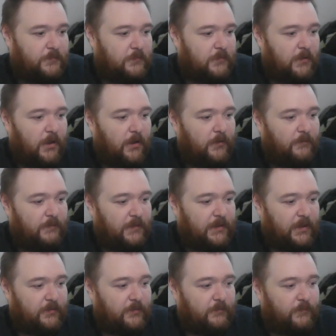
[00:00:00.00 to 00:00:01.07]

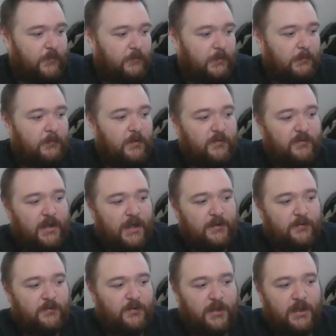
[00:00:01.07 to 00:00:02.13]
Fantastic Four, right? We've got
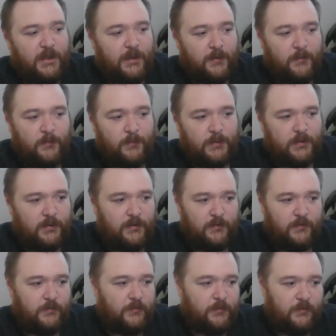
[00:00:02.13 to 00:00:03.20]
Stardust in here,
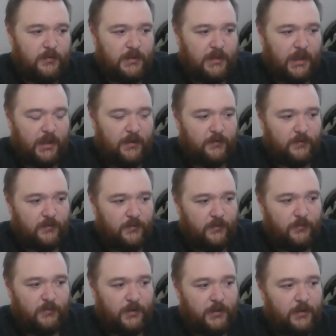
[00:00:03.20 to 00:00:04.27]
because it kind of just
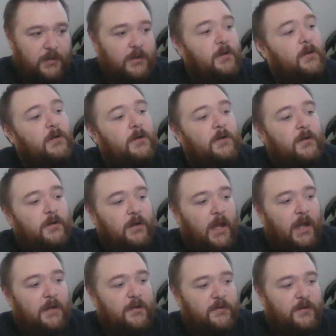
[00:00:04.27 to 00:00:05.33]
goes in.
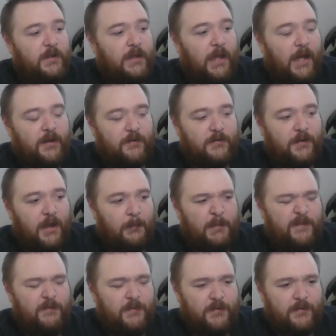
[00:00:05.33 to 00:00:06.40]
This is a Guardian deck. I
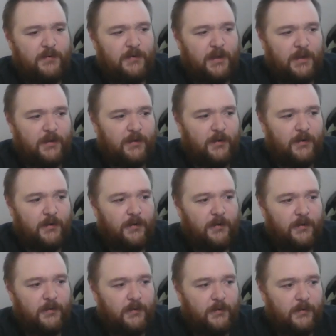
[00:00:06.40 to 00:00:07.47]
believe this is
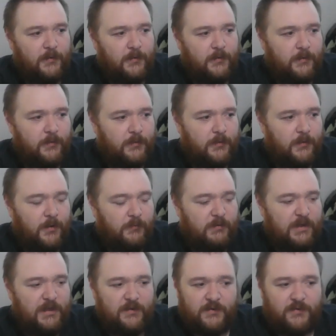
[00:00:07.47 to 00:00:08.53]
a
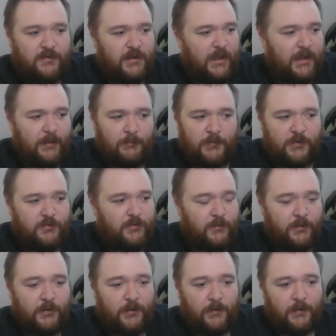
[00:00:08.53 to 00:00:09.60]
Regis deck. I'm not
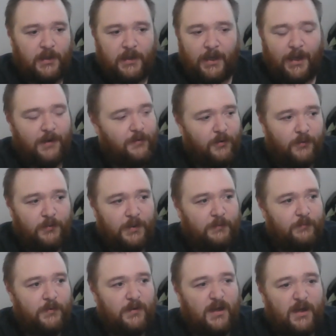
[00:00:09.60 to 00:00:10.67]
sure though. I
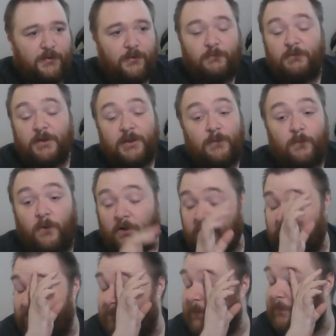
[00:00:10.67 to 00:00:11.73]
don't really
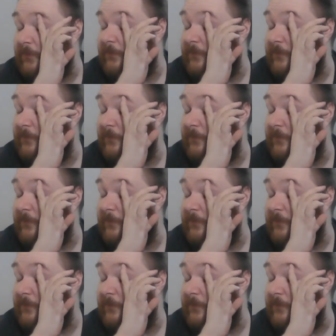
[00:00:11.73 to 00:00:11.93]
watch people's